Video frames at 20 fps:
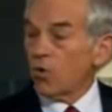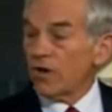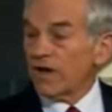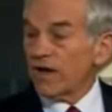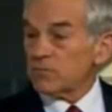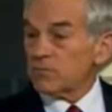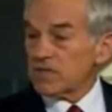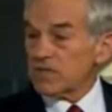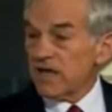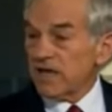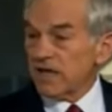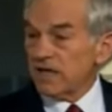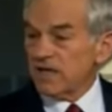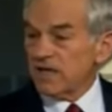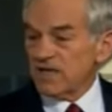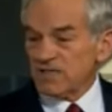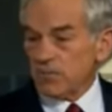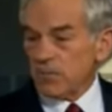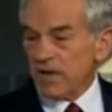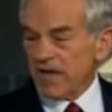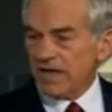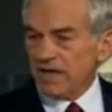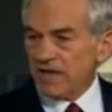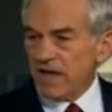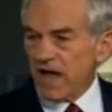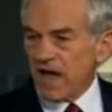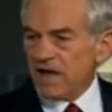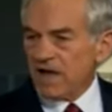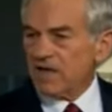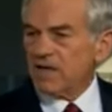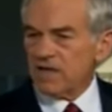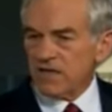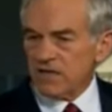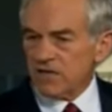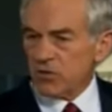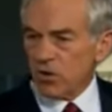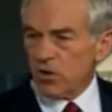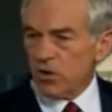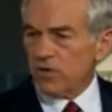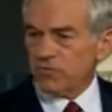What I'm saying, he's a bad guy.
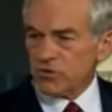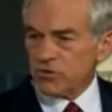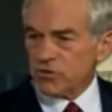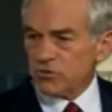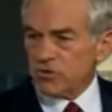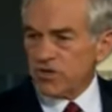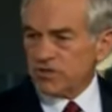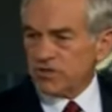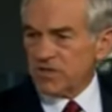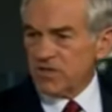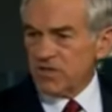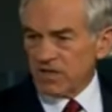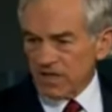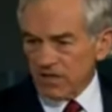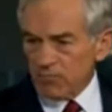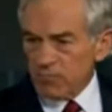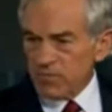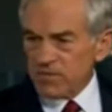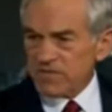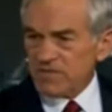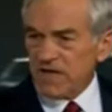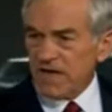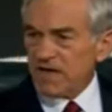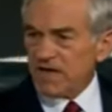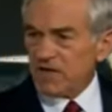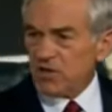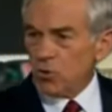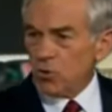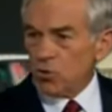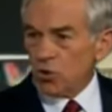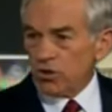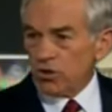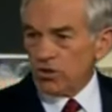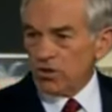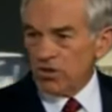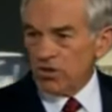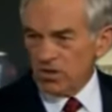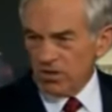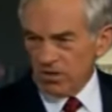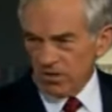He's off the streets. Give him his day in
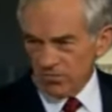court.